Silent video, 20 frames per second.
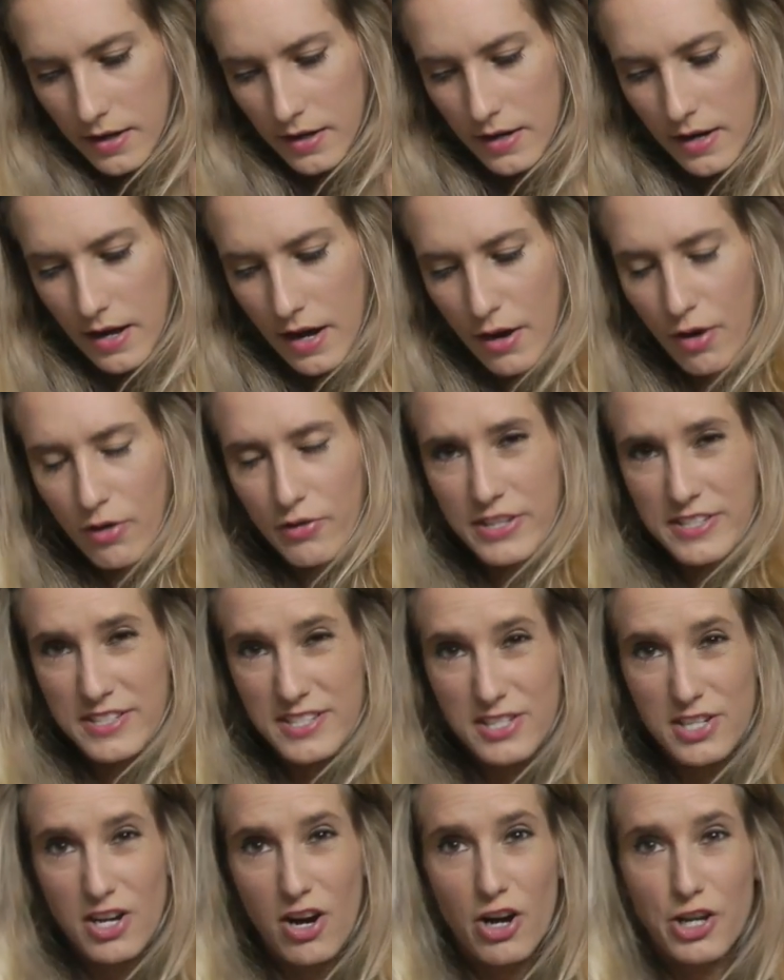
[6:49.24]
Now, this
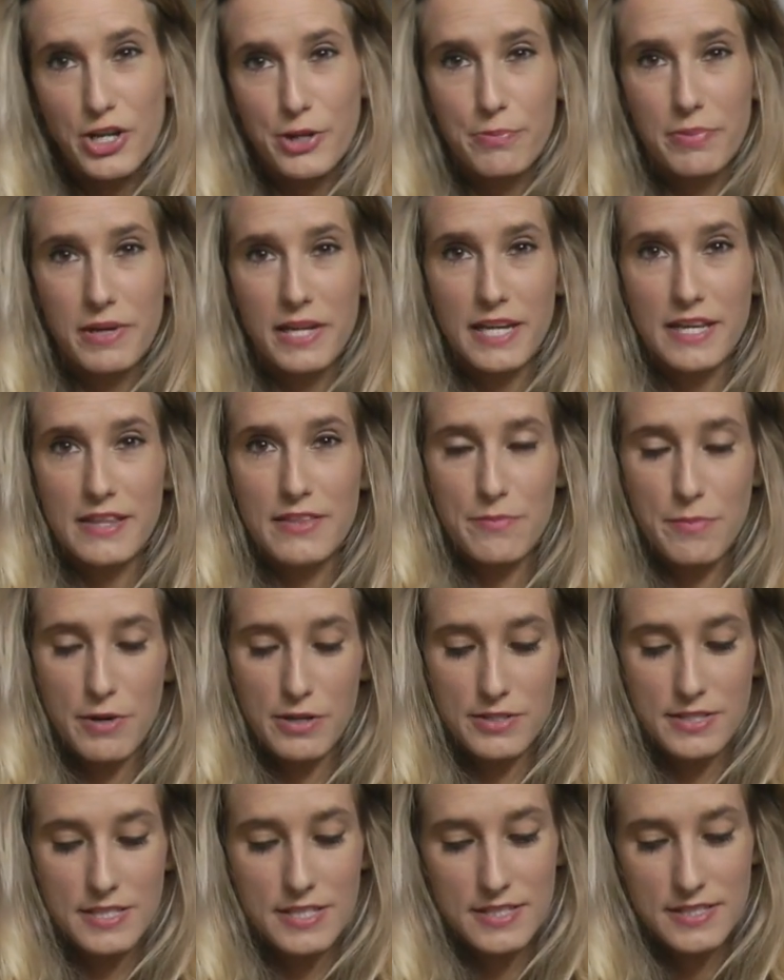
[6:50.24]
is arguably the
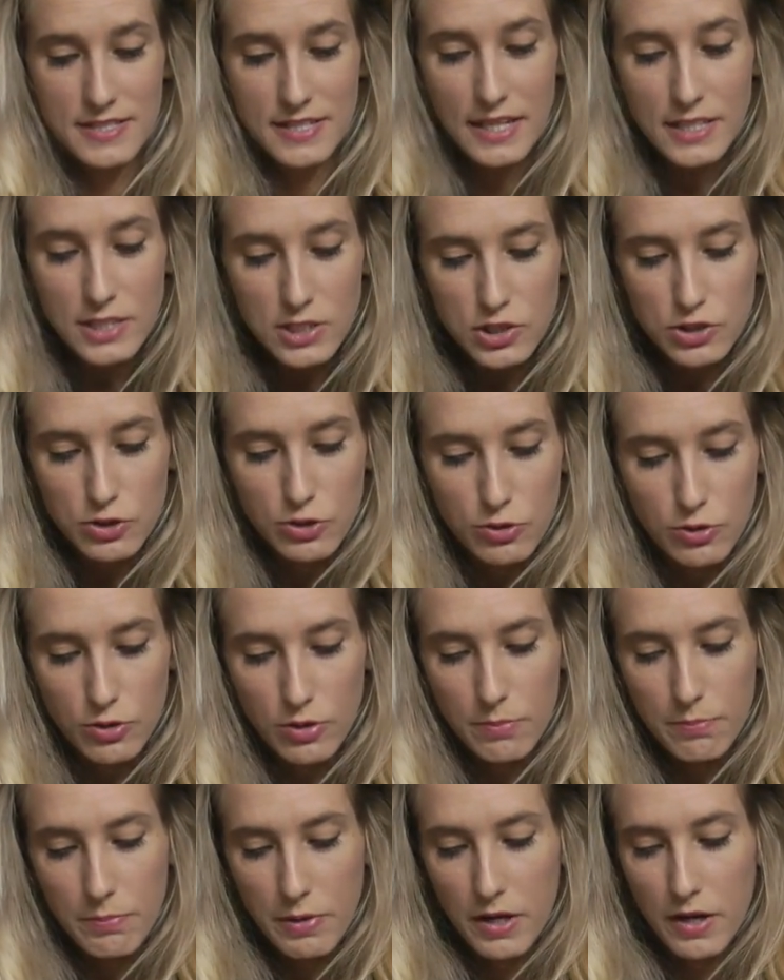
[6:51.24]
most
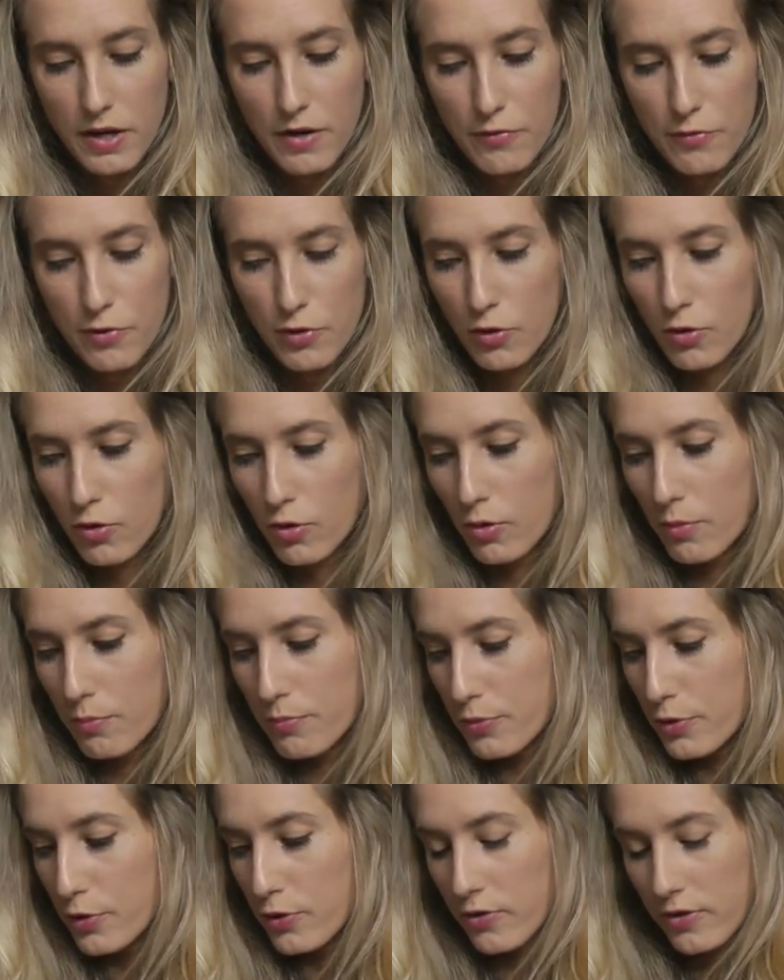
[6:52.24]
essential part of your
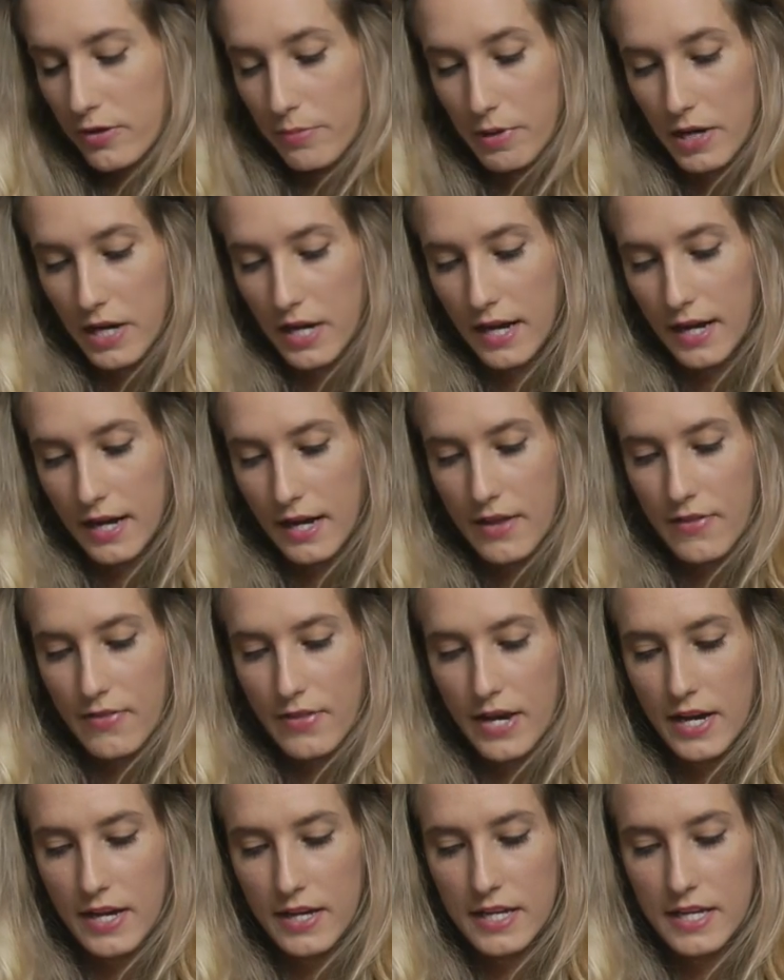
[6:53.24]
beauty bag, and
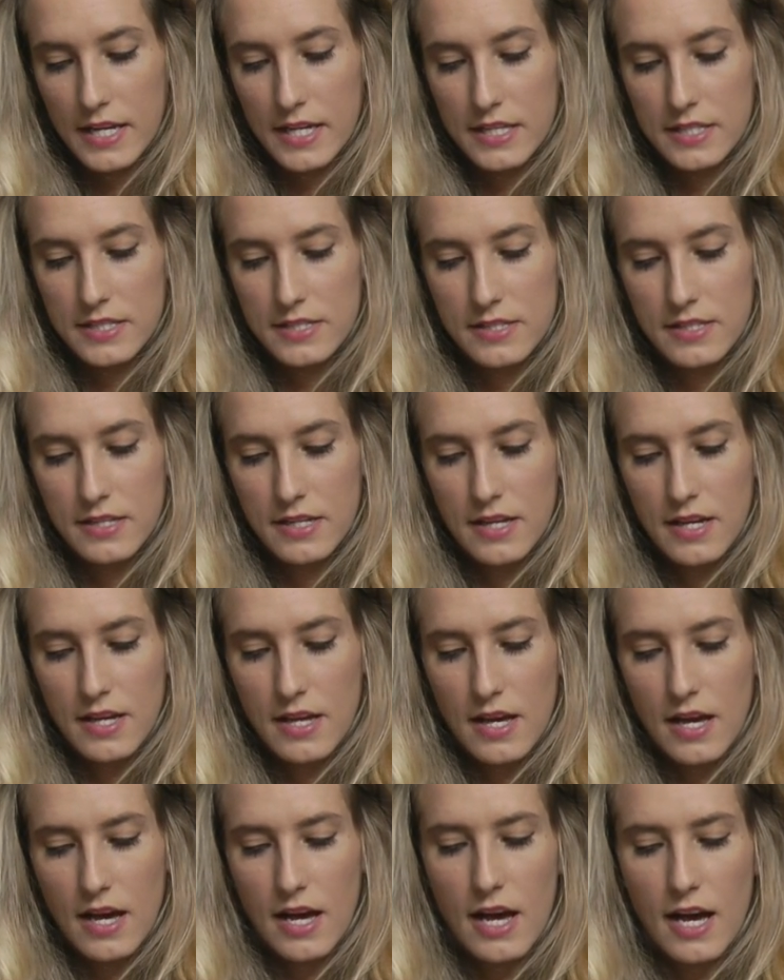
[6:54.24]
that is
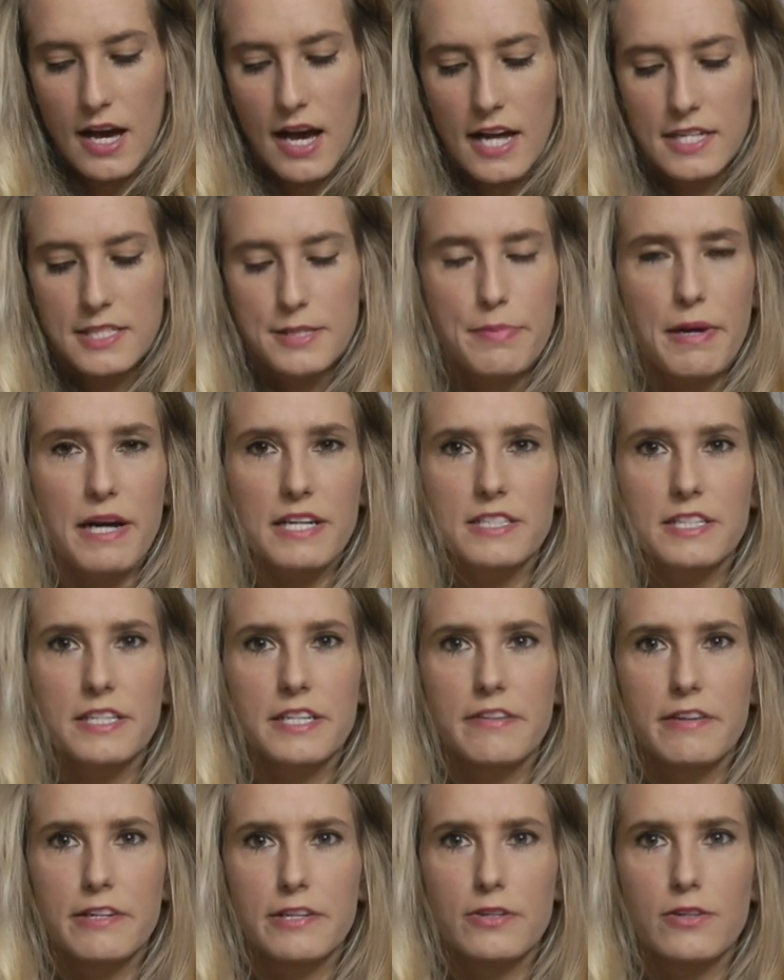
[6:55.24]

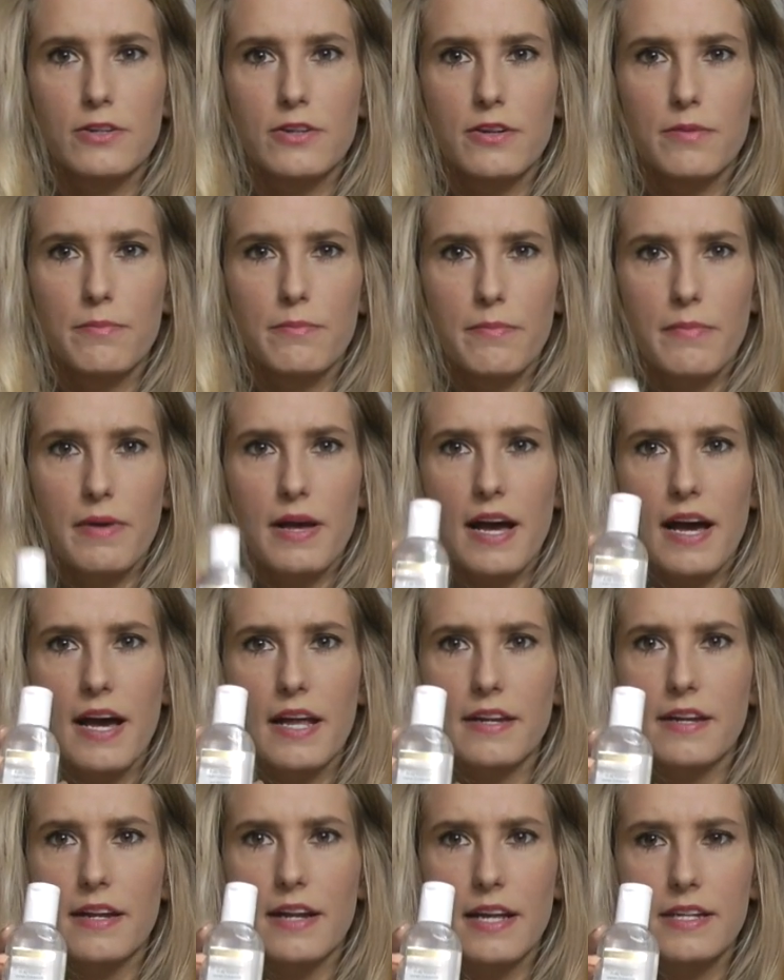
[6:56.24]
antibacterial
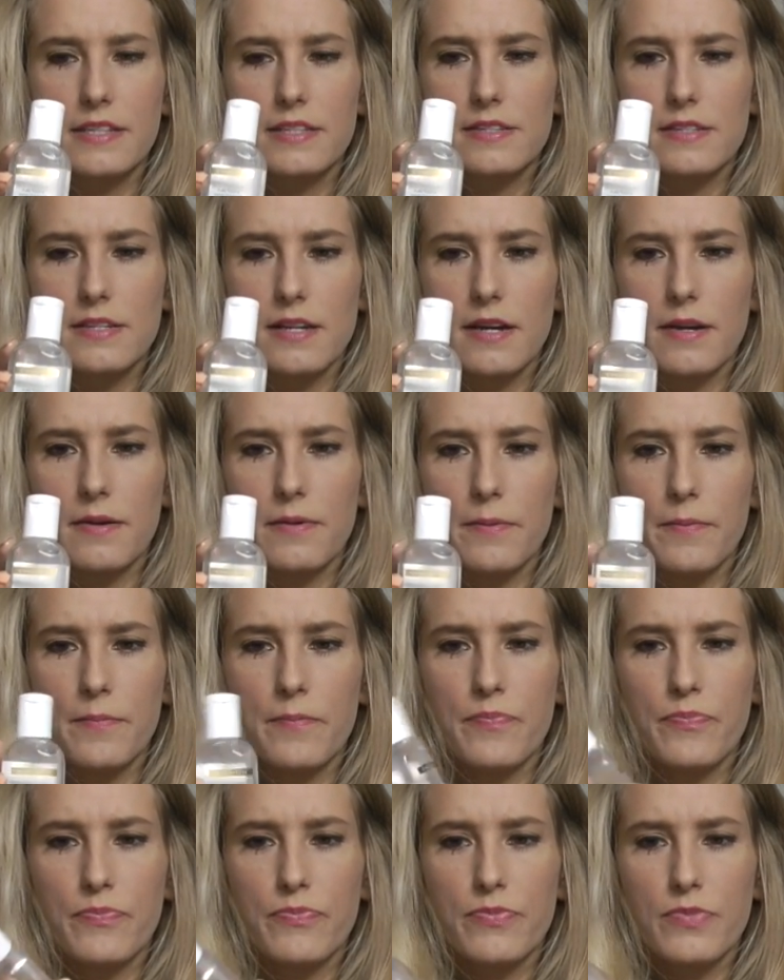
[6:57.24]
hand cleanser.
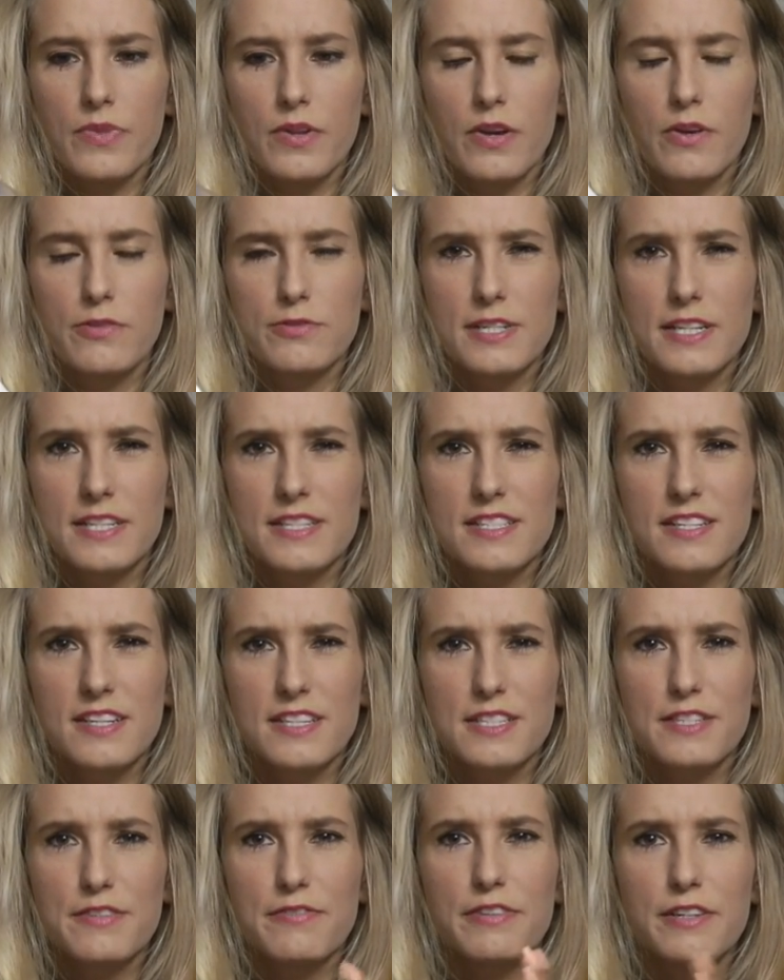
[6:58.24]
Obviously, it's
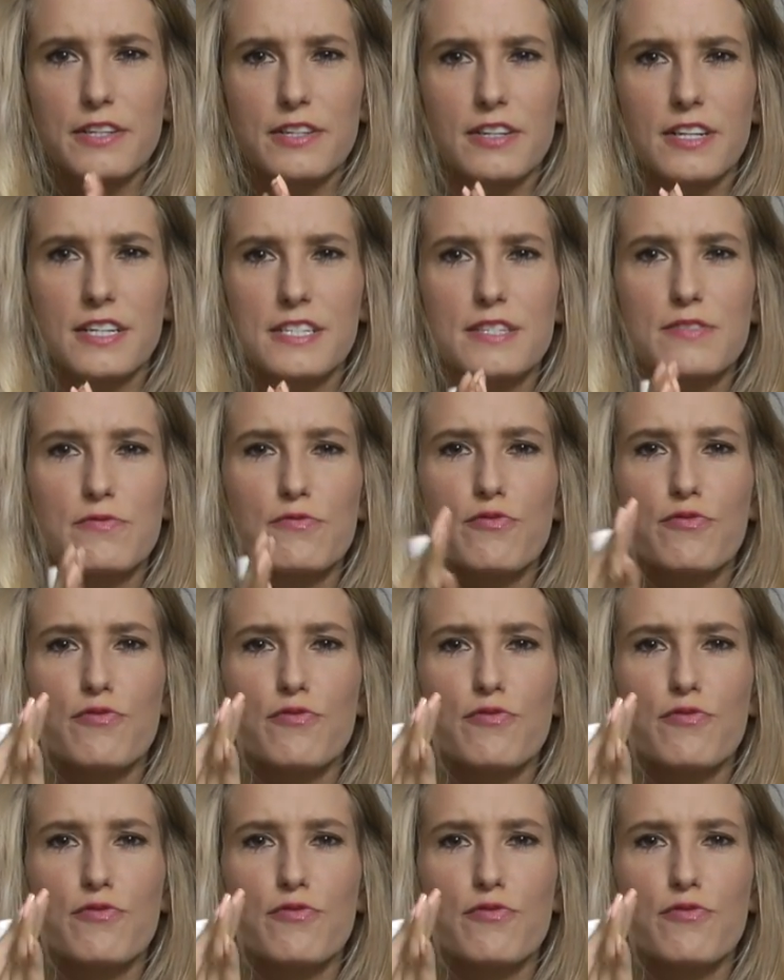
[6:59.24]
nice to feel nice and